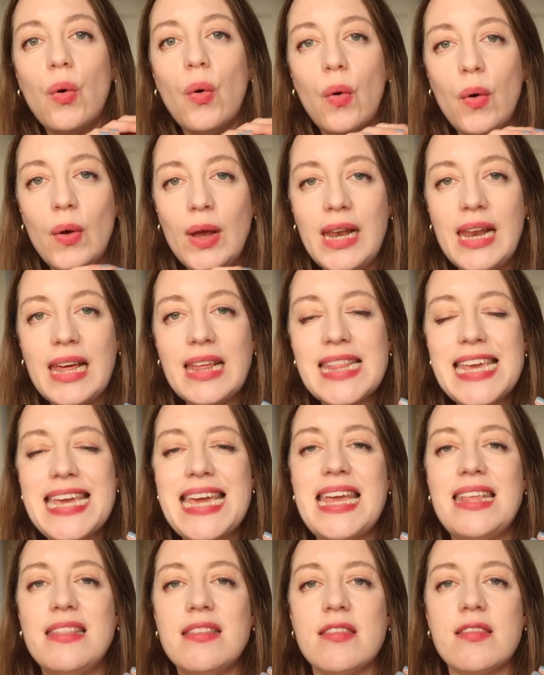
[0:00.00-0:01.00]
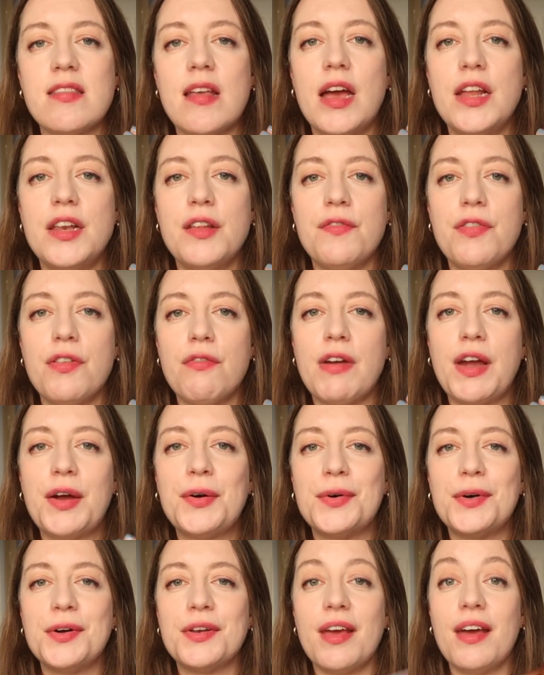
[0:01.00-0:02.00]
Oiling the inside of the
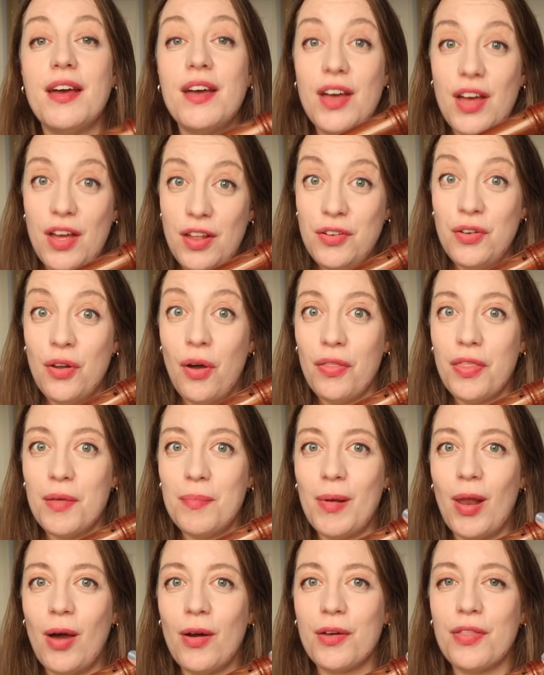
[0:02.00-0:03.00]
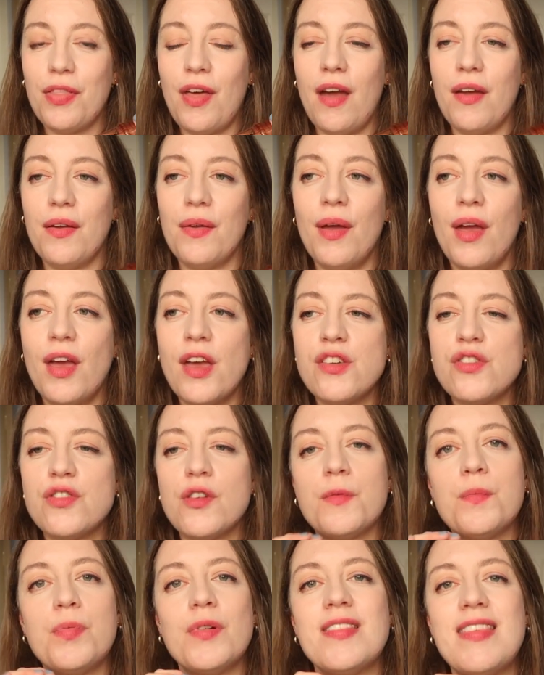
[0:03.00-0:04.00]
recorder, and not the block though,
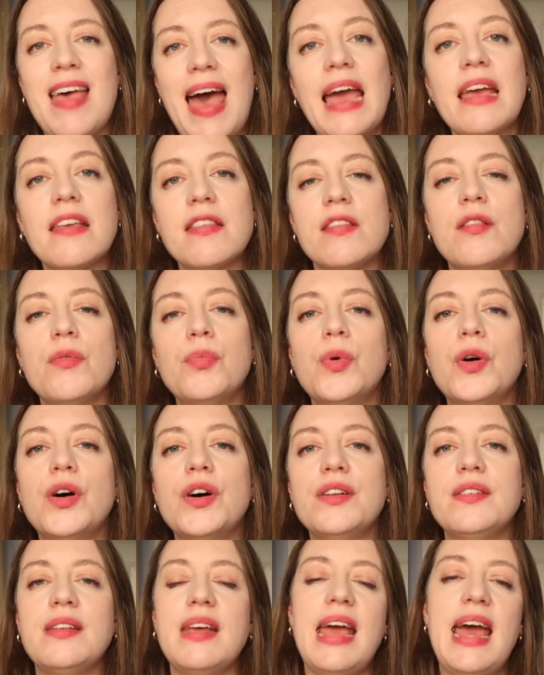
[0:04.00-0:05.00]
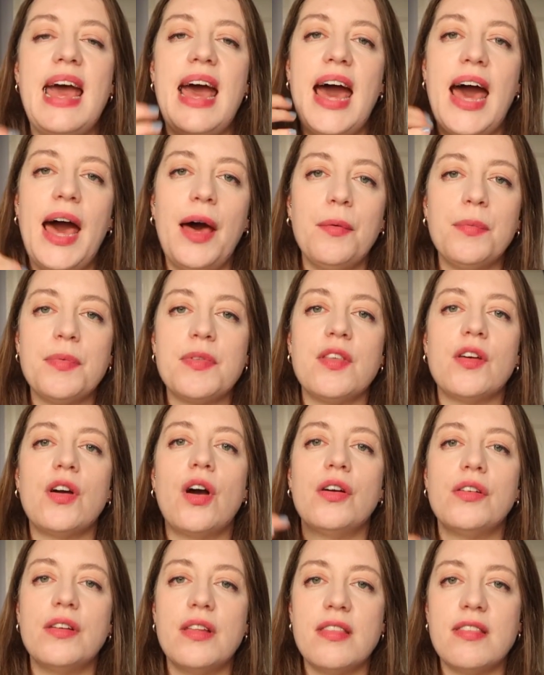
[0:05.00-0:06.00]
just protects the wood. It helps the
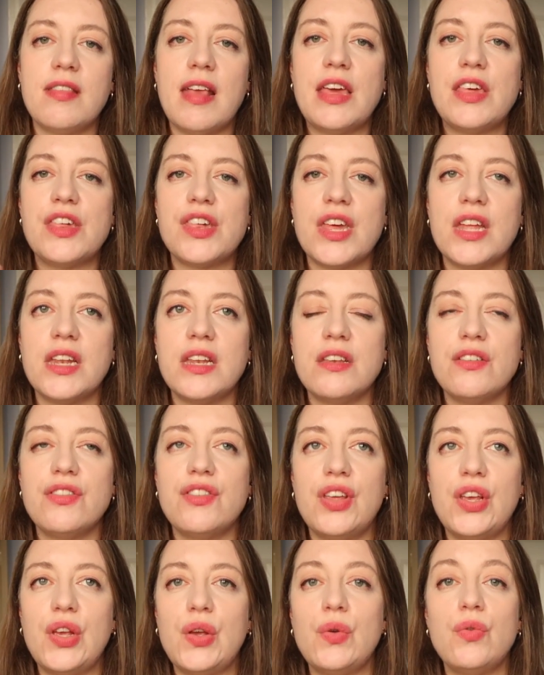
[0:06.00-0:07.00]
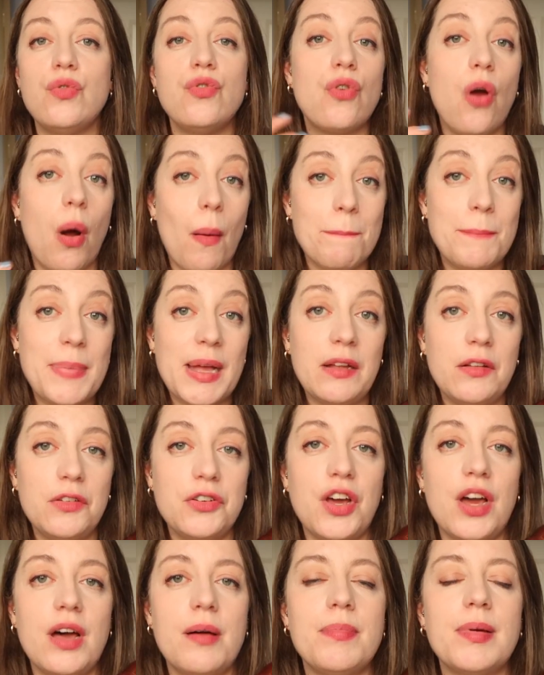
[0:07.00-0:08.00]
condensation to not
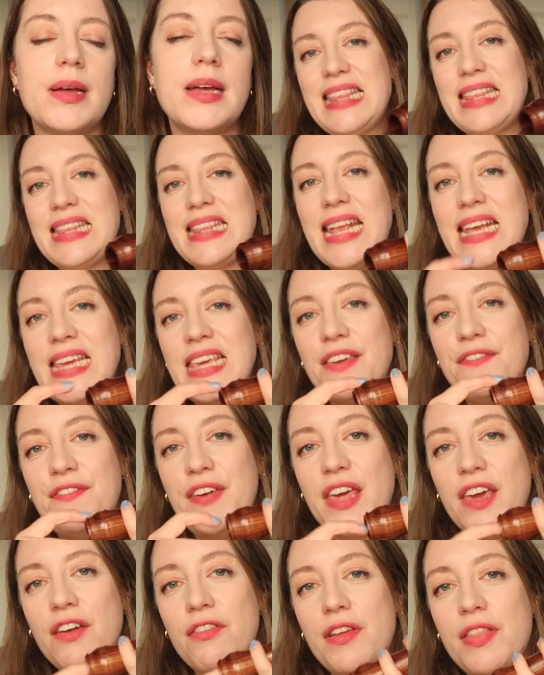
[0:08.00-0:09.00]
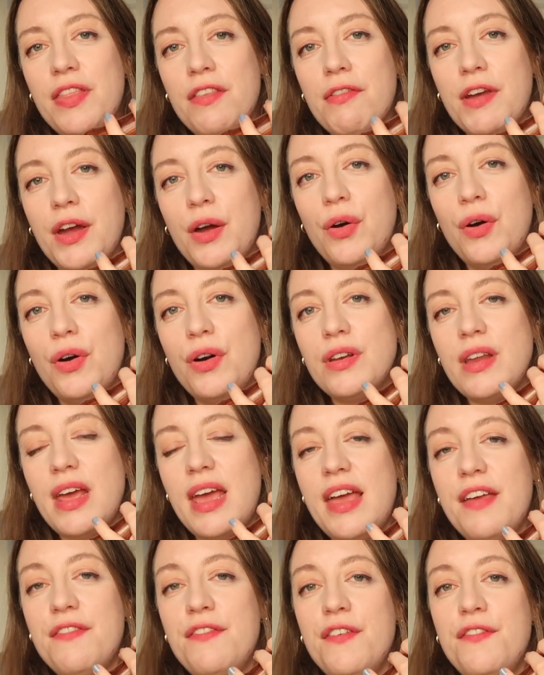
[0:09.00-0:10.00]
build up. Stick your finger in the recorder.
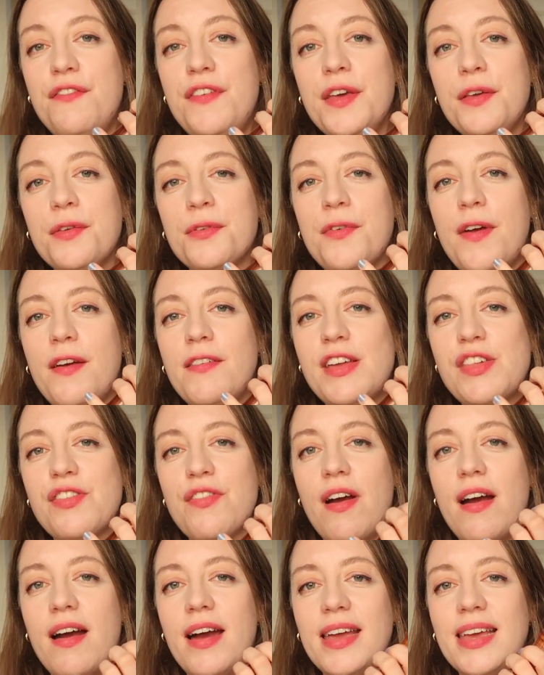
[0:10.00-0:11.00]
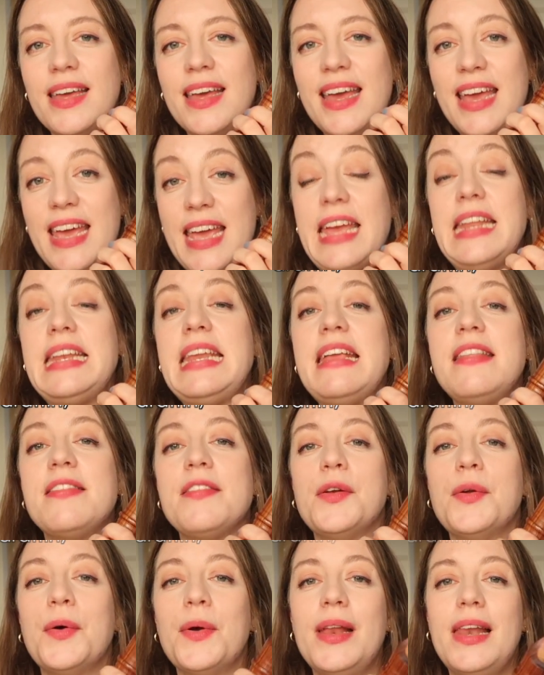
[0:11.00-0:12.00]
If it feels very dry, it needs
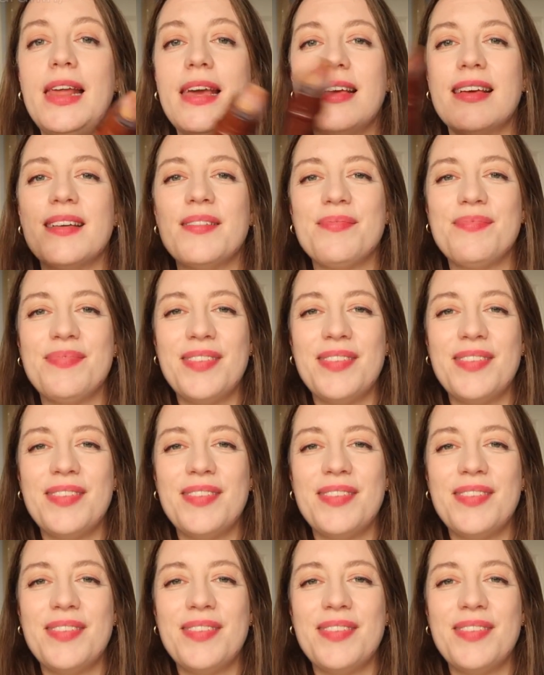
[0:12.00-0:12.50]
an oiling.